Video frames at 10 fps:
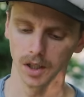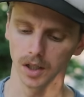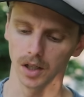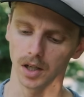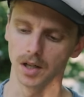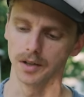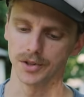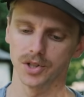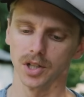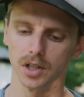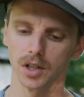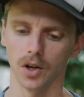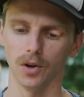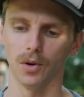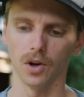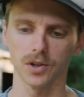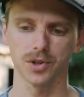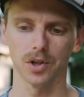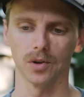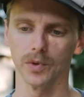the CEO
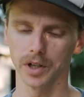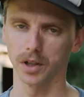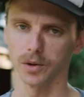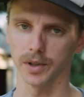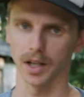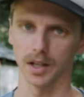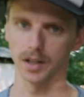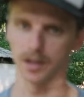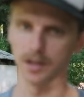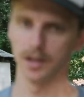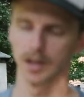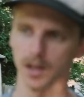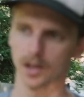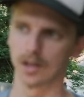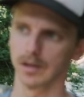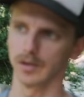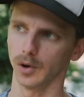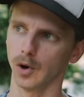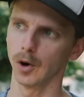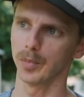also relocated the
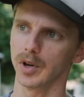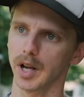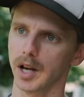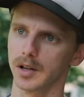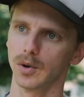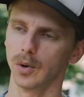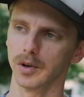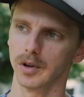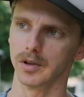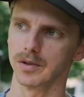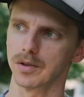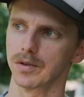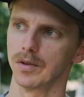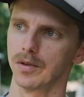corporate headquarters